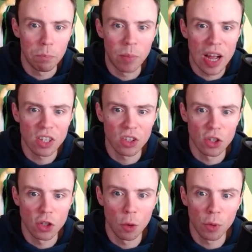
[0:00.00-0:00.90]
past the
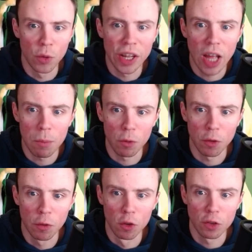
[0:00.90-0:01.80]
stupid recap of the
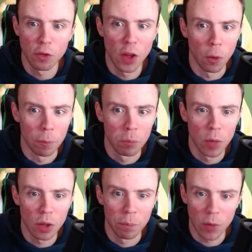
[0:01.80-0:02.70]
first film.
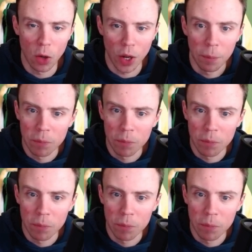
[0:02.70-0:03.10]
But okay,